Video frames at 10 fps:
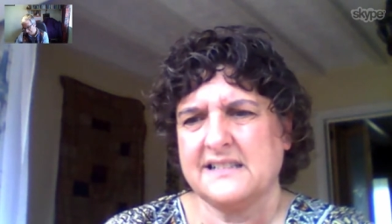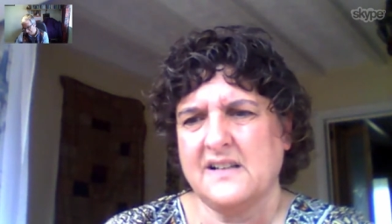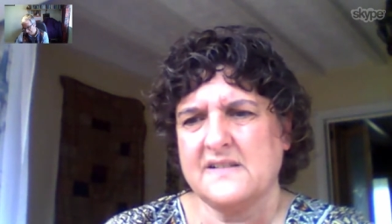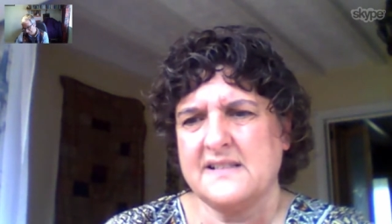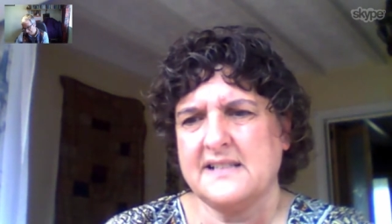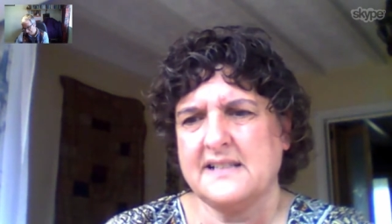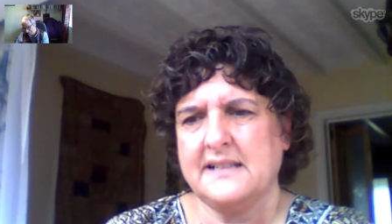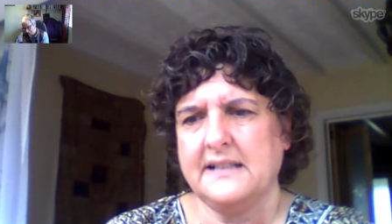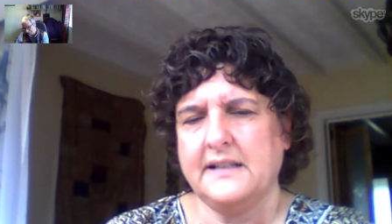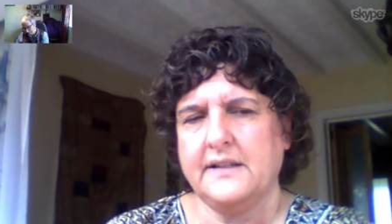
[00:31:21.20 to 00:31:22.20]

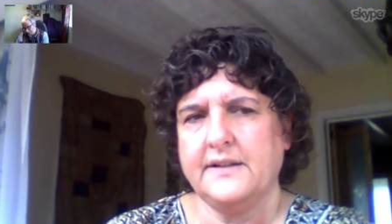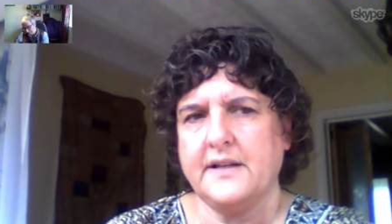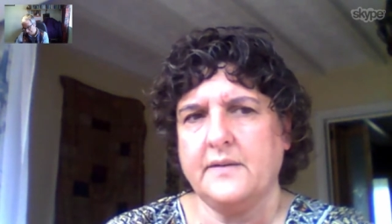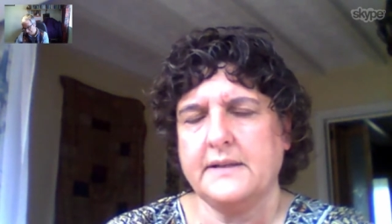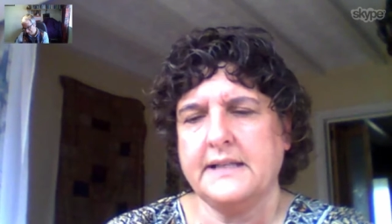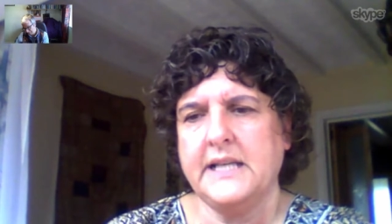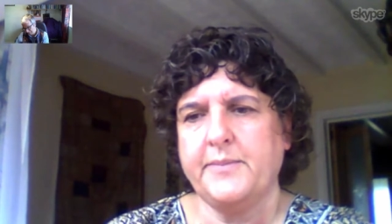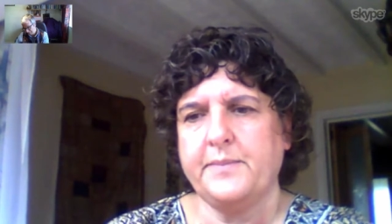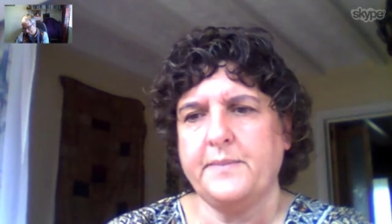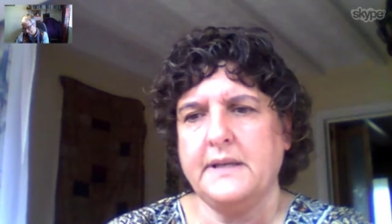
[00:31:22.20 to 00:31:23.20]
constantly, you know, and
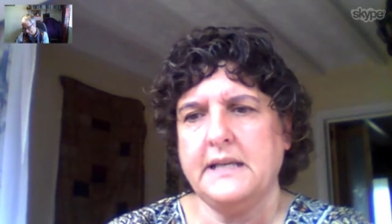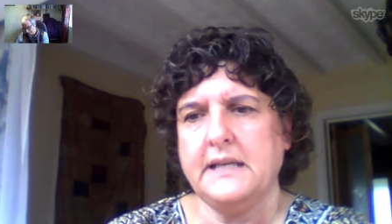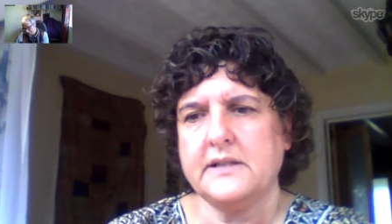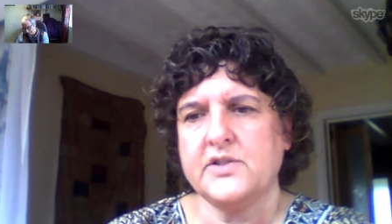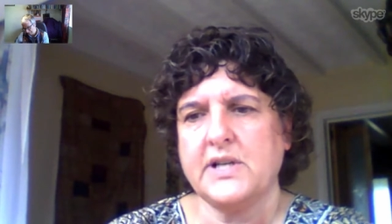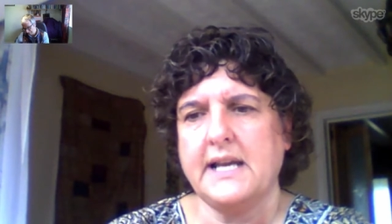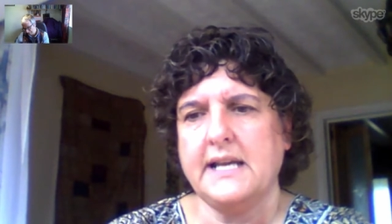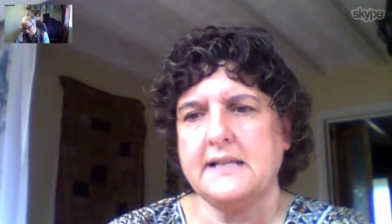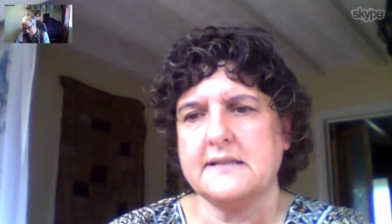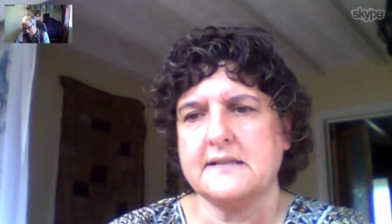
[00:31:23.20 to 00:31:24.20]
keep me in
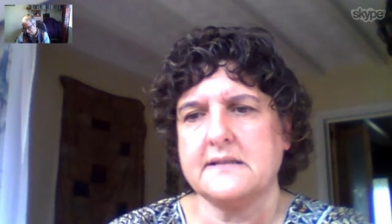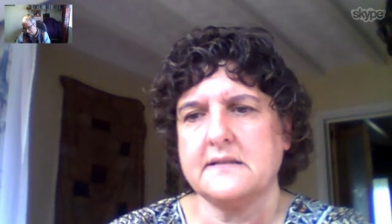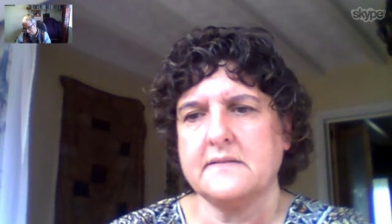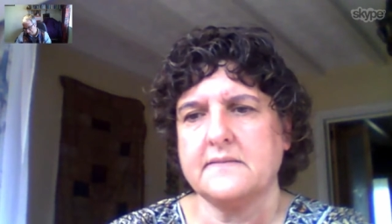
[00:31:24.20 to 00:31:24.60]
chains.